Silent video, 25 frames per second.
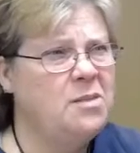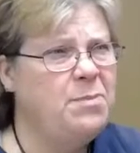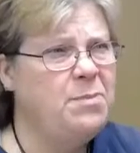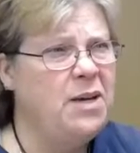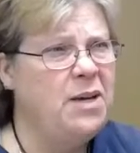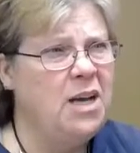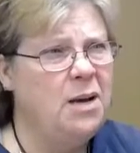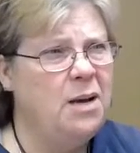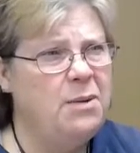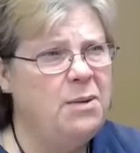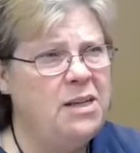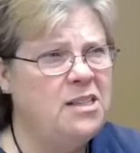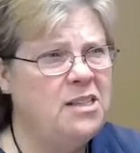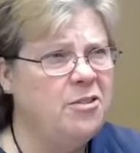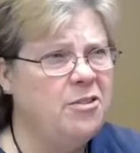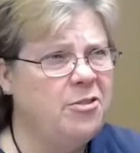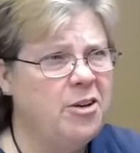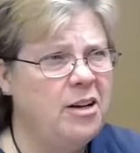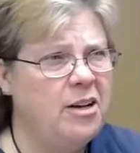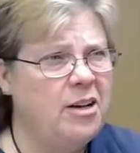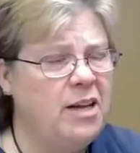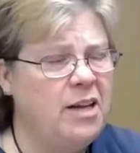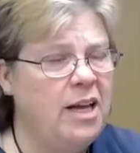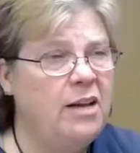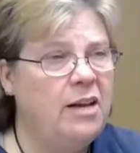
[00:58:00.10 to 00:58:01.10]
becoming
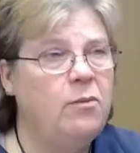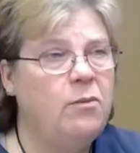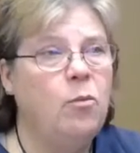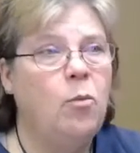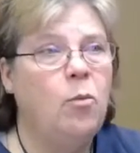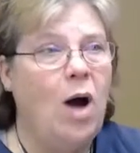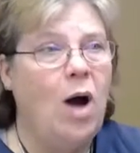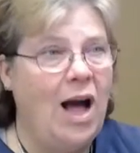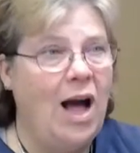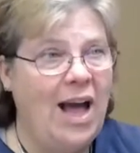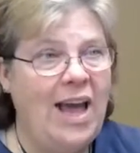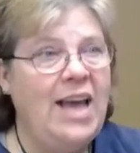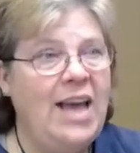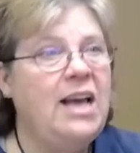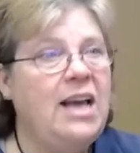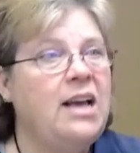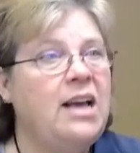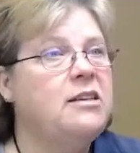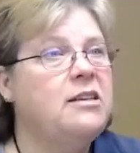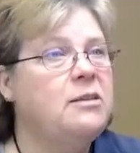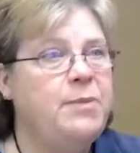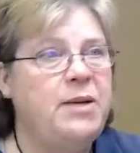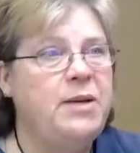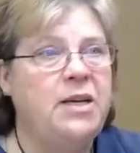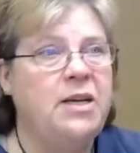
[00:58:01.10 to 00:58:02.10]
different. And why?
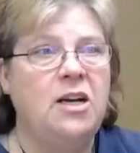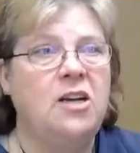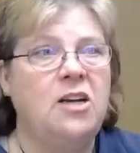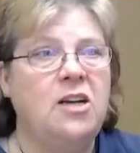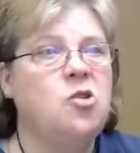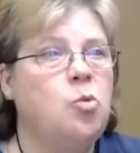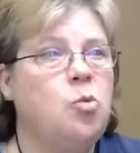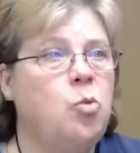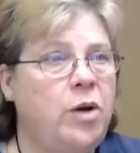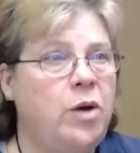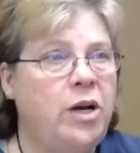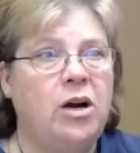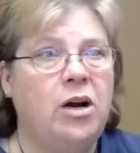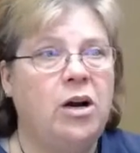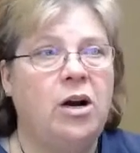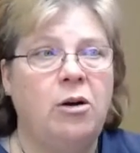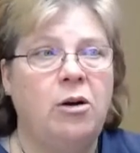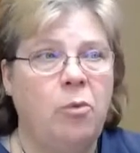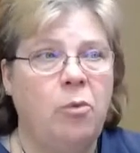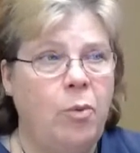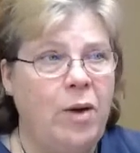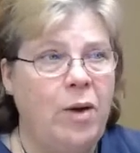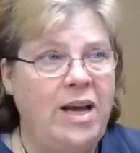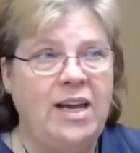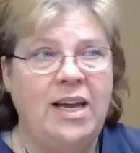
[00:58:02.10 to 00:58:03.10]
It's because we are
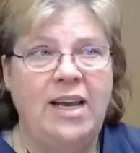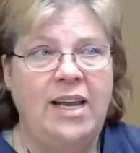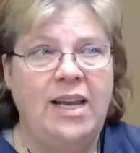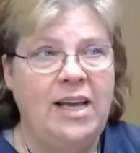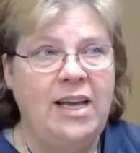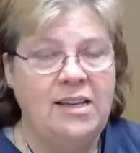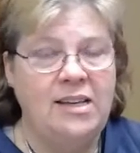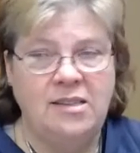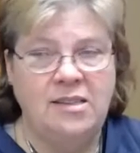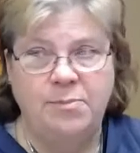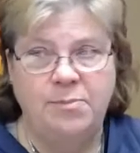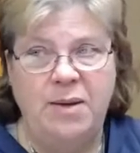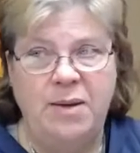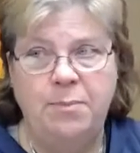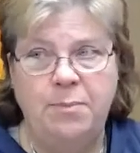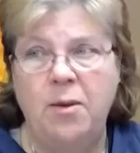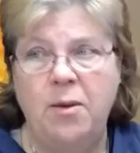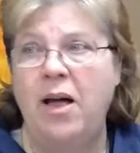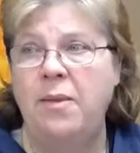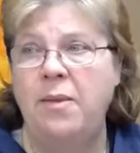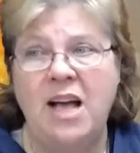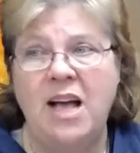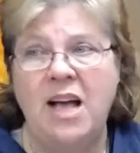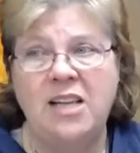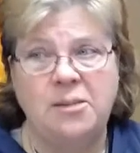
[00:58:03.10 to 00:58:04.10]
awakening as people,
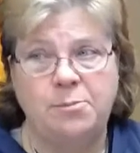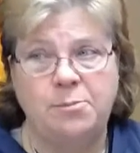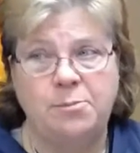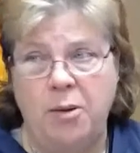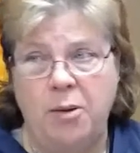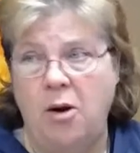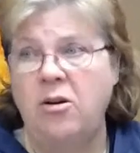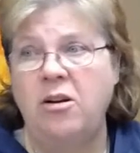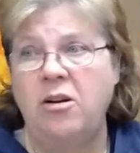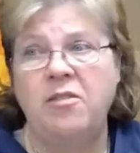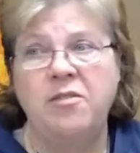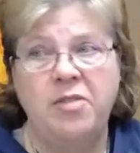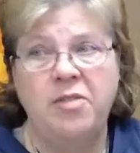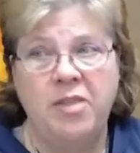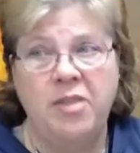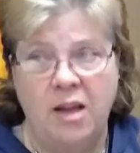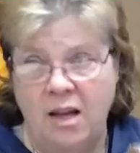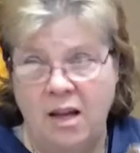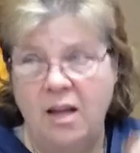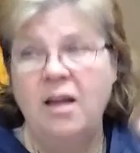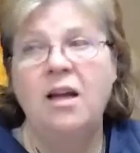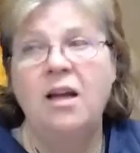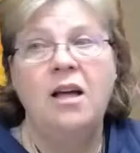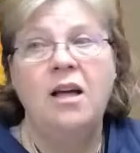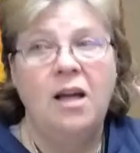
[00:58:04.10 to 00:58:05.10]
and that's part of the
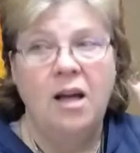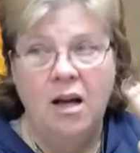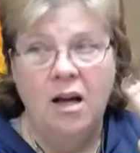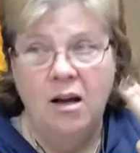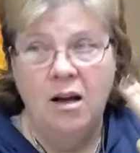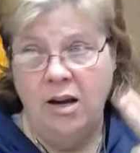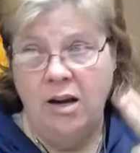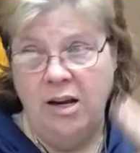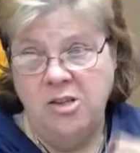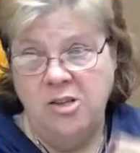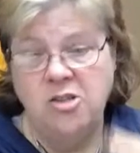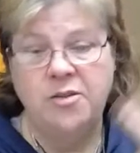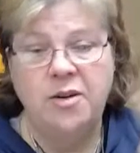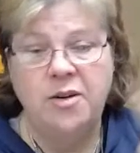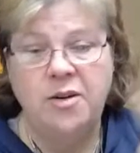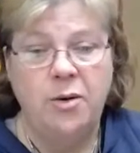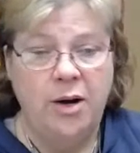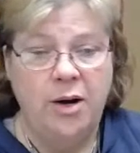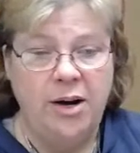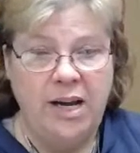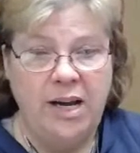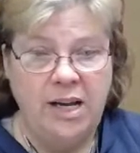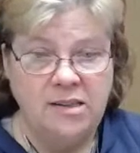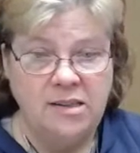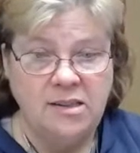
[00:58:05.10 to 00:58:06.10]
age of
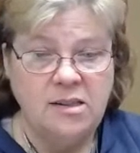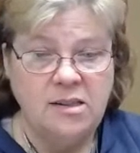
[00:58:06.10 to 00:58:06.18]
Aquarius.